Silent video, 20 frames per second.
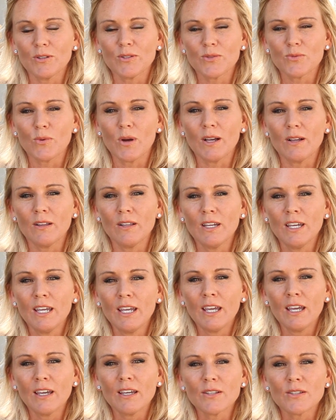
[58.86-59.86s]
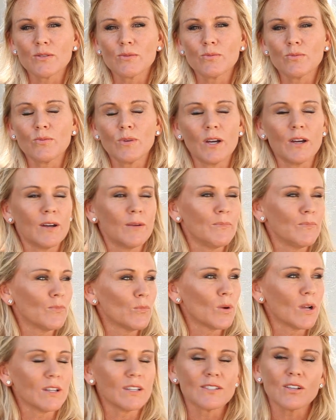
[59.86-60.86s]
as well as
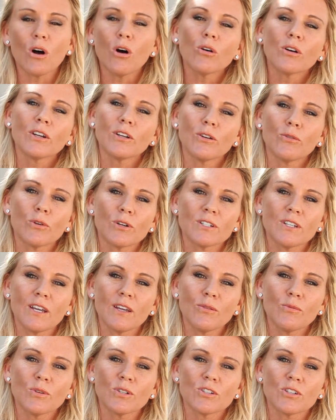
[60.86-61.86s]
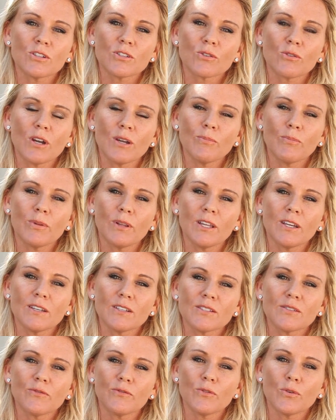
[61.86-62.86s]
Alga Norte, which is a great
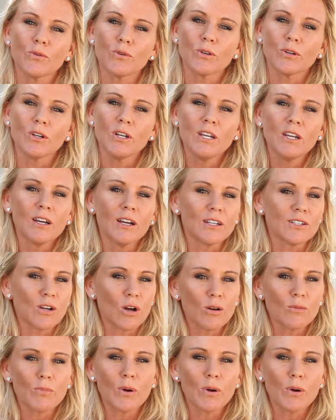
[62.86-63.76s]
place for a dog